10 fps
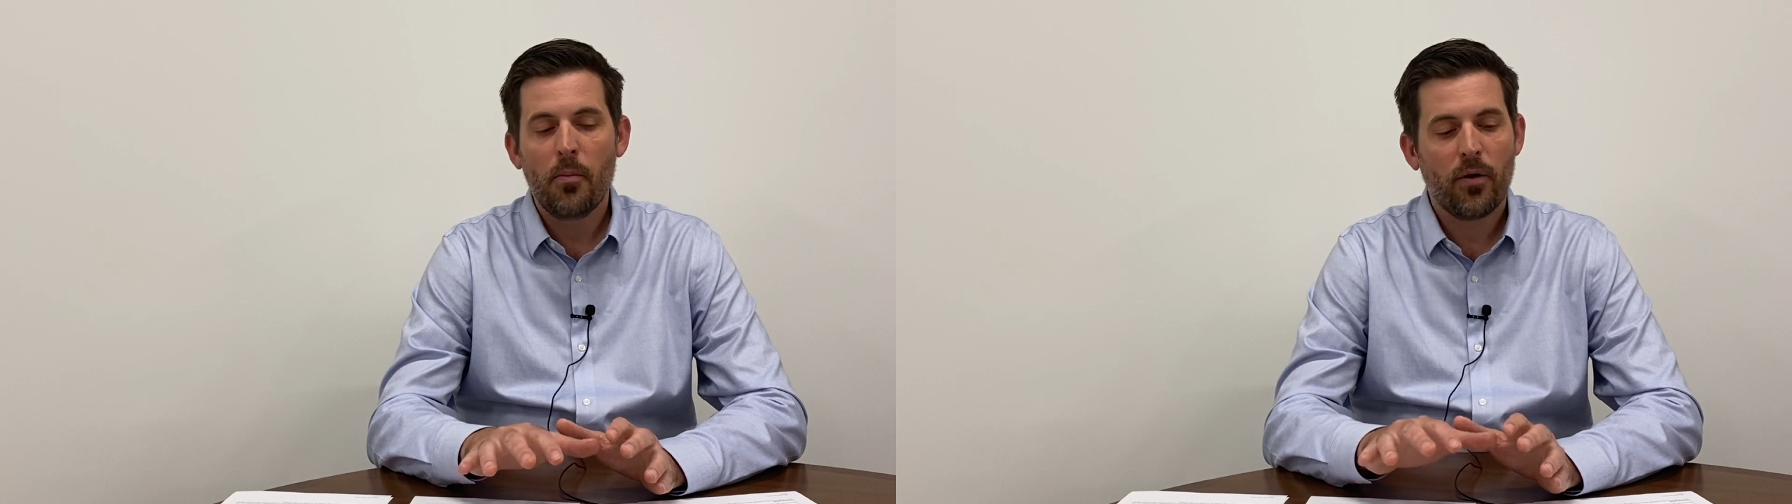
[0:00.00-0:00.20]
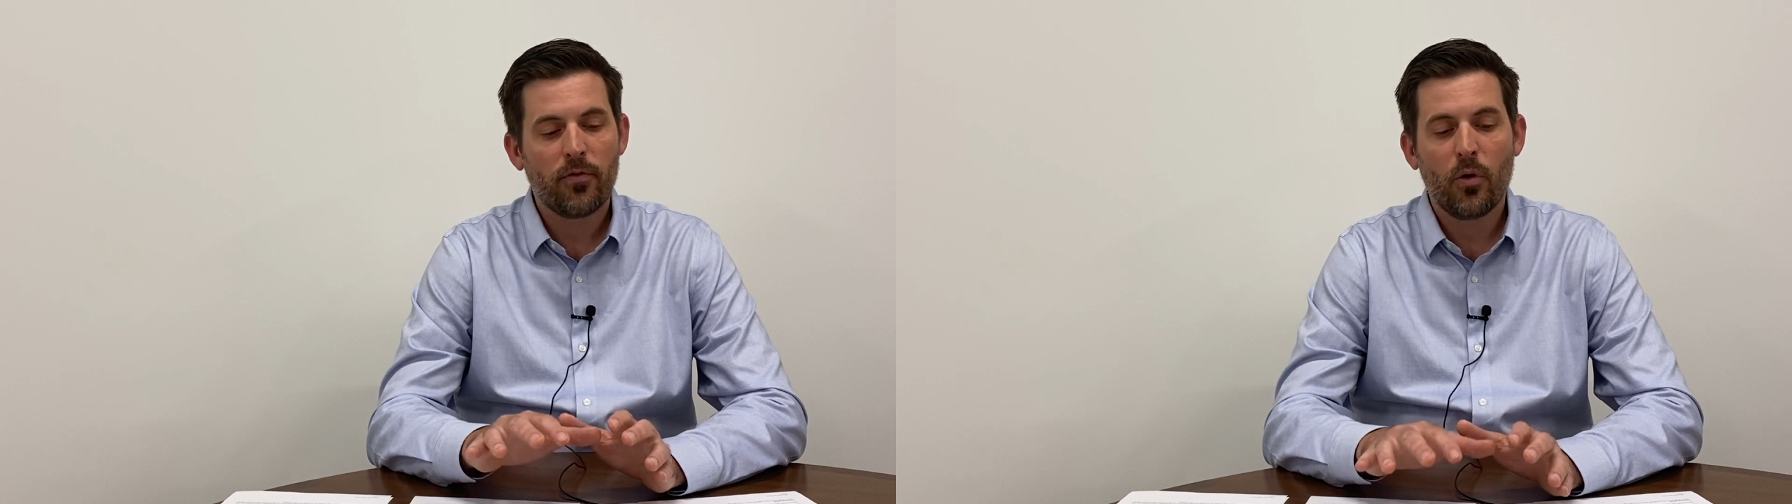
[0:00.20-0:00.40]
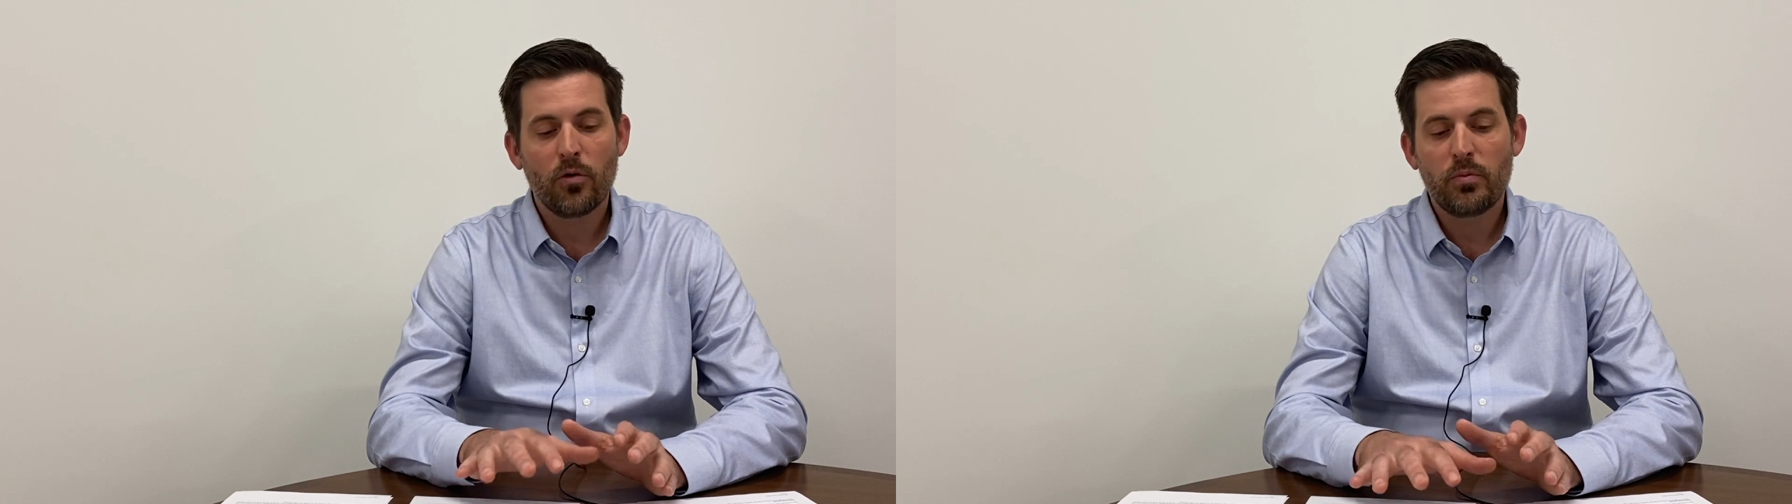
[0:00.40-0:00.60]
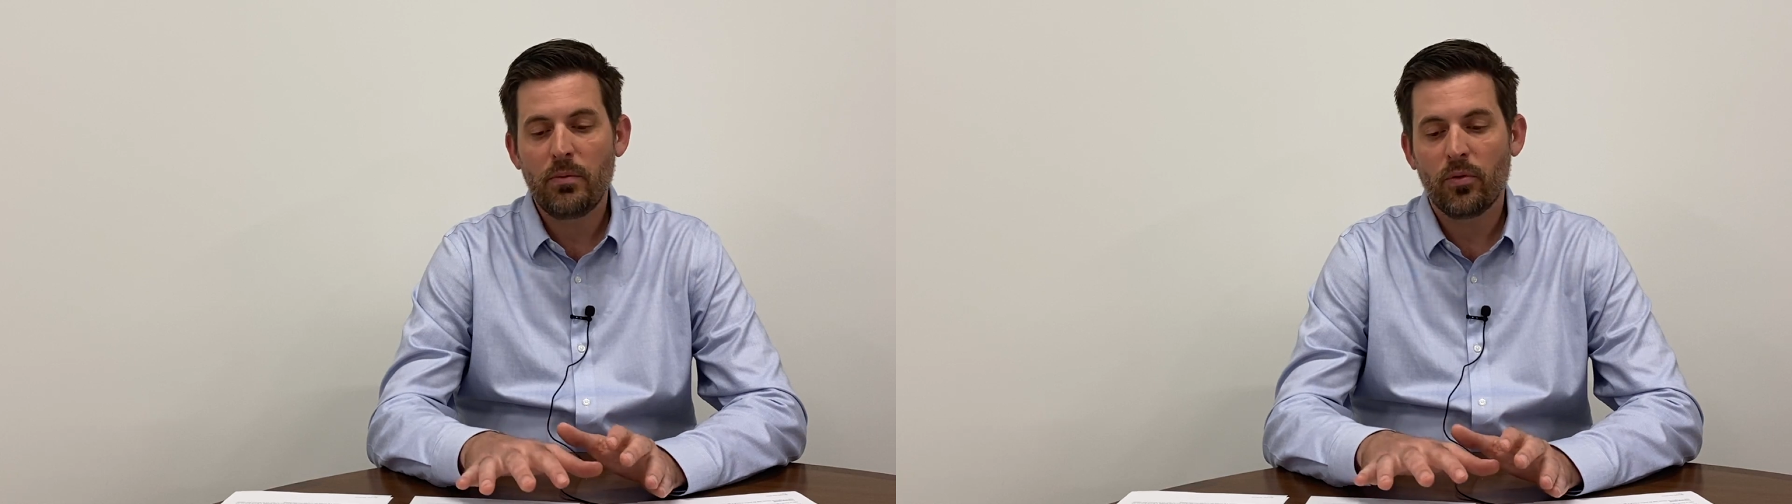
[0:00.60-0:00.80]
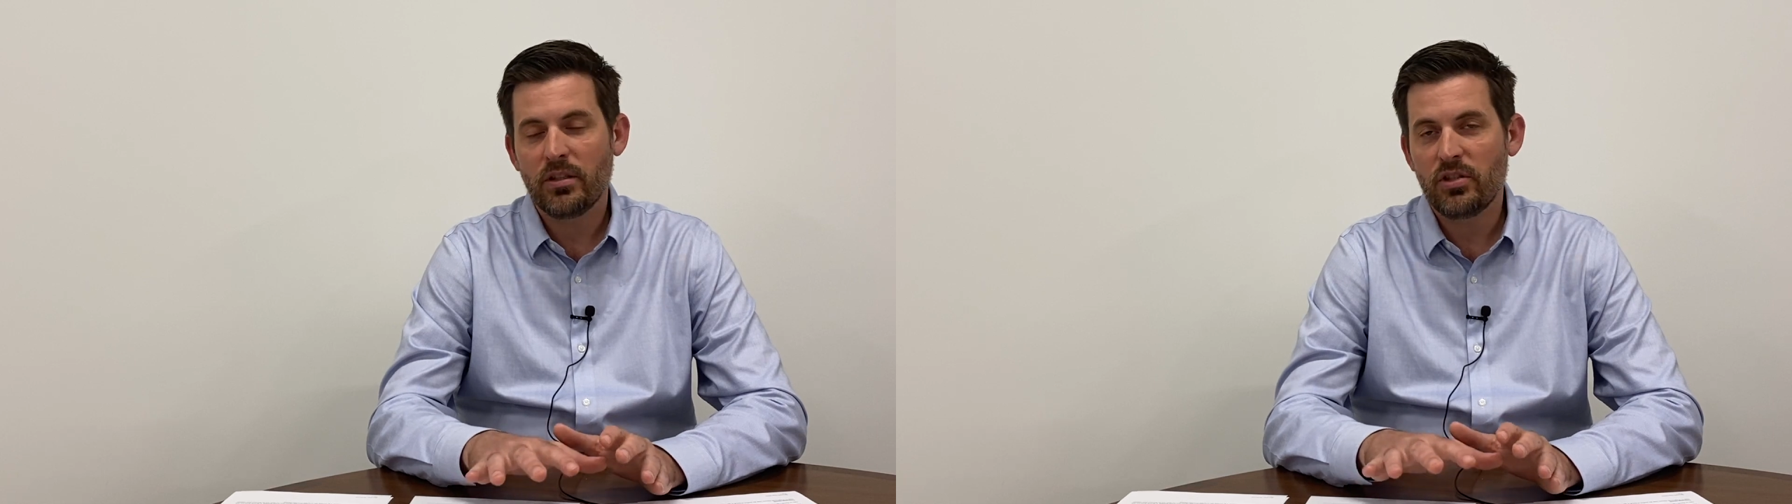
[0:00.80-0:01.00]
but for most
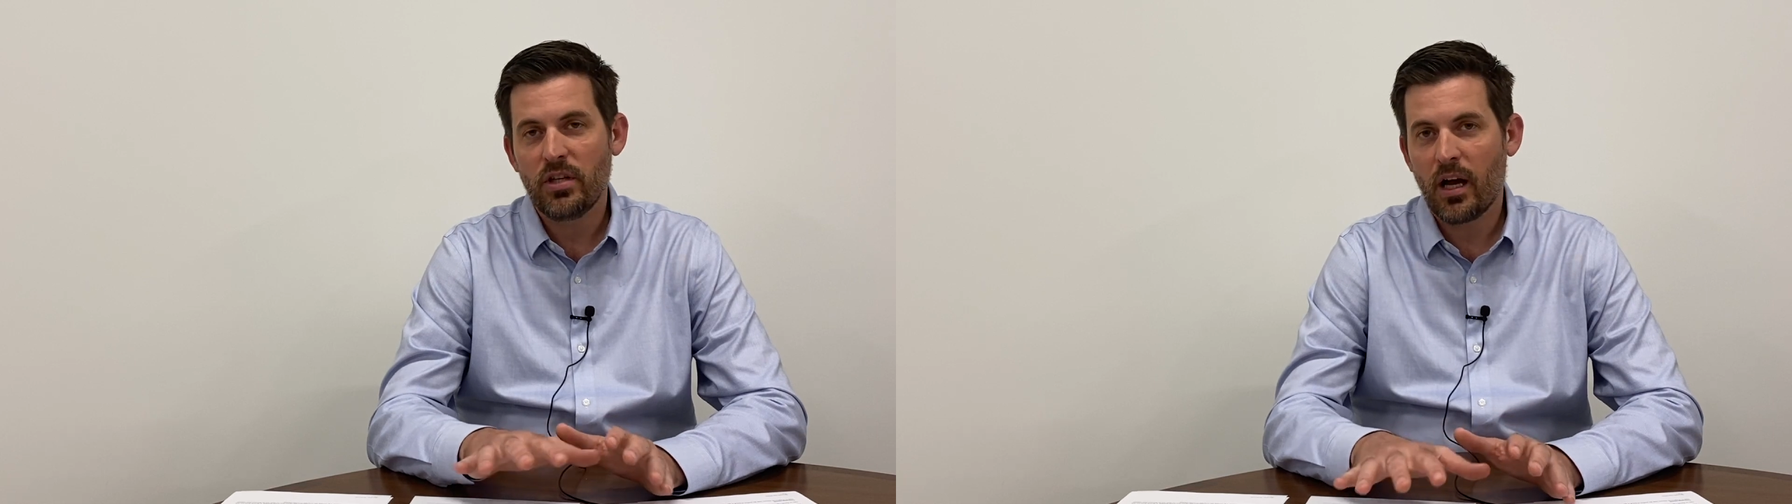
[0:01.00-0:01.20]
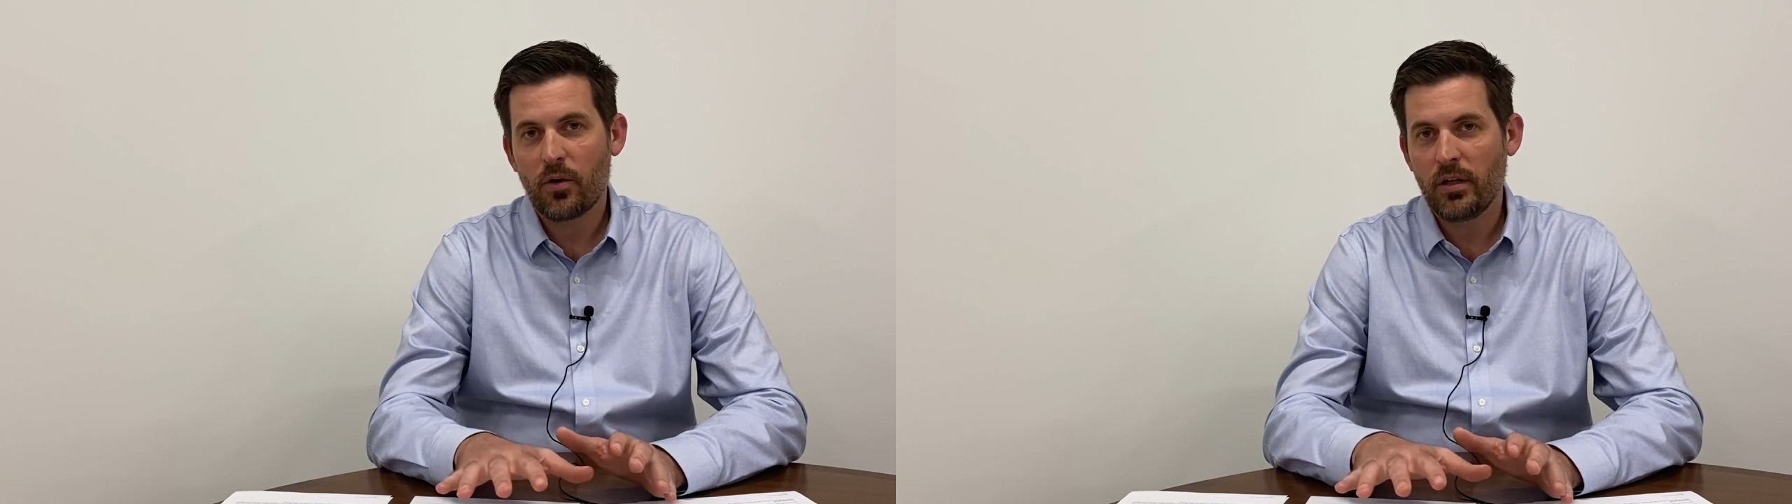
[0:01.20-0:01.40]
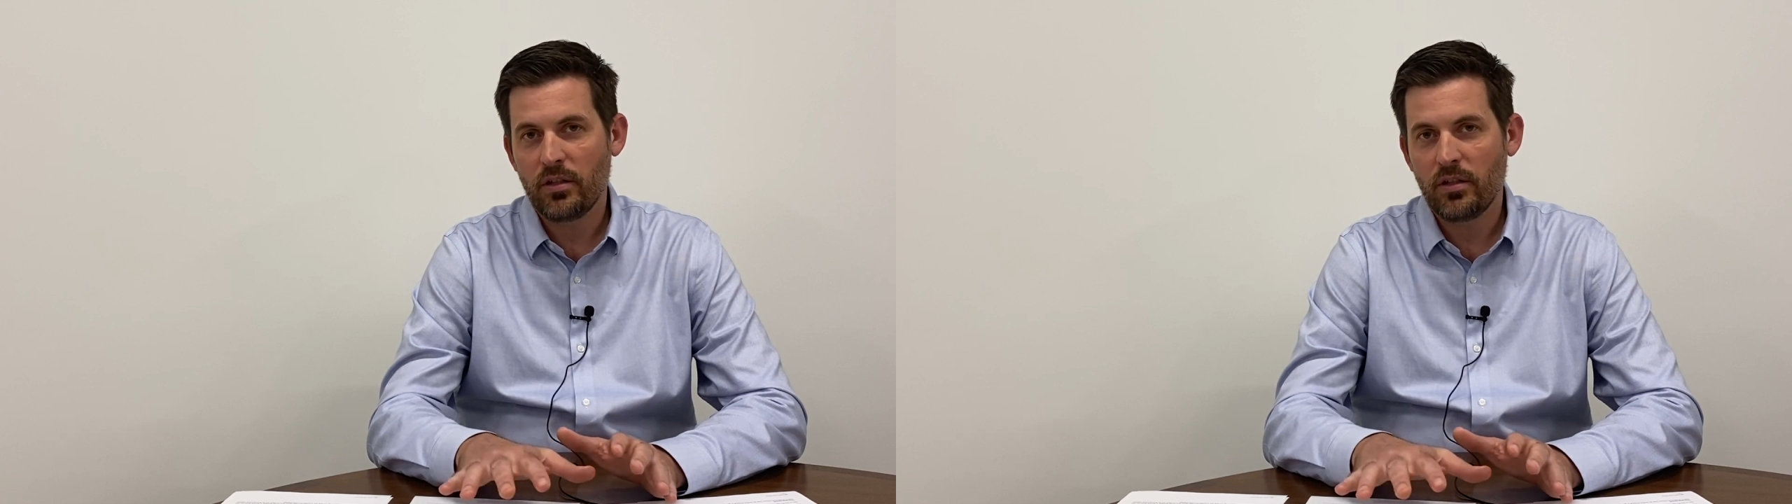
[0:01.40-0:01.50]
people, it's not going